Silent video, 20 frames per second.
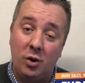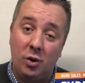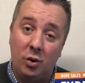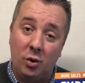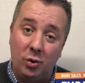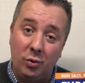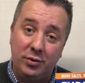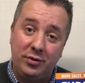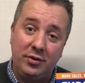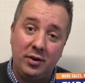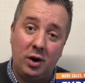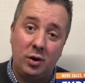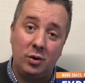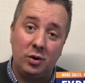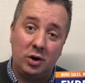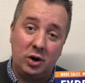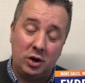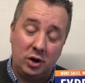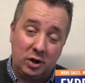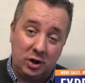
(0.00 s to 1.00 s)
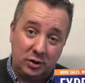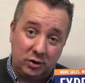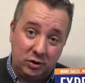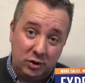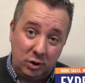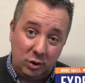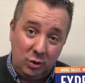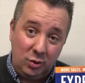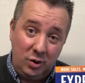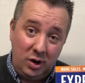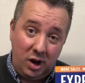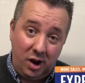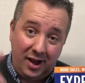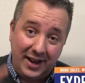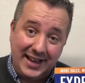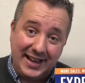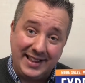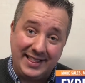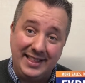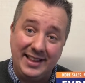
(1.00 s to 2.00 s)
Also, do
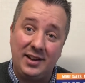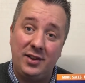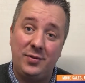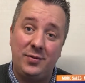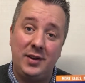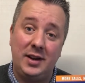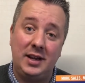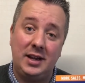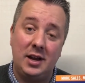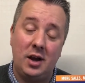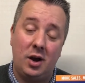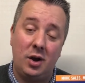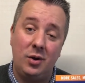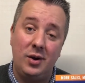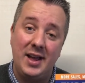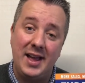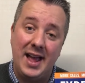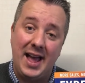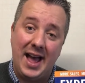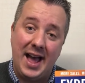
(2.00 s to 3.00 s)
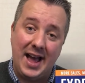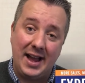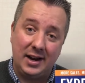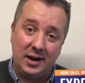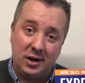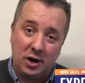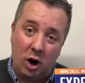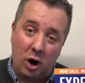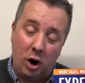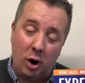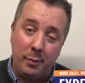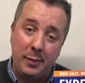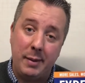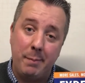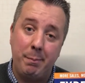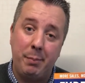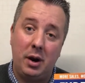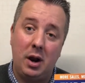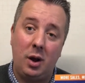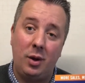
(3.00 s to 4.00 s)
like this video and
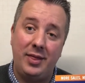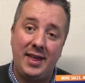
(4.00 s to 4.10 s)
comment below.